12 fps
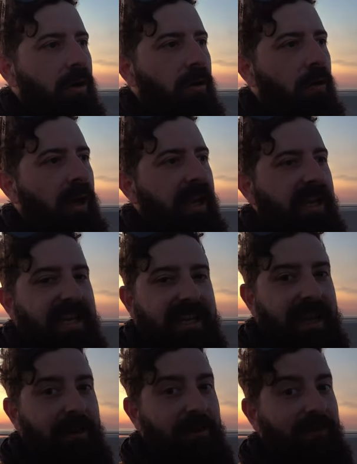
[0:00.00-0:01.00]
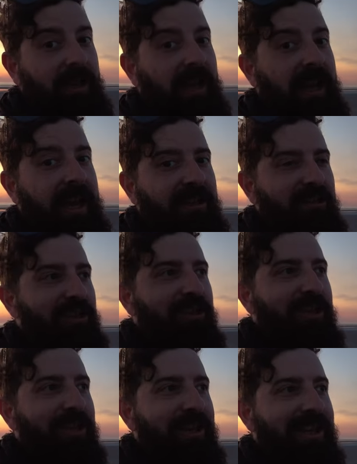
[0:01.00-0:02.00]
All I need now is for the lighthouse just to
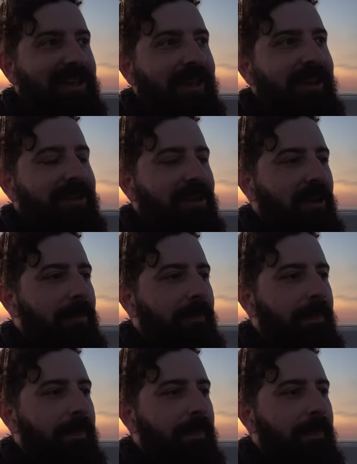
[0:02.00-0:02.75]
turn its lights on,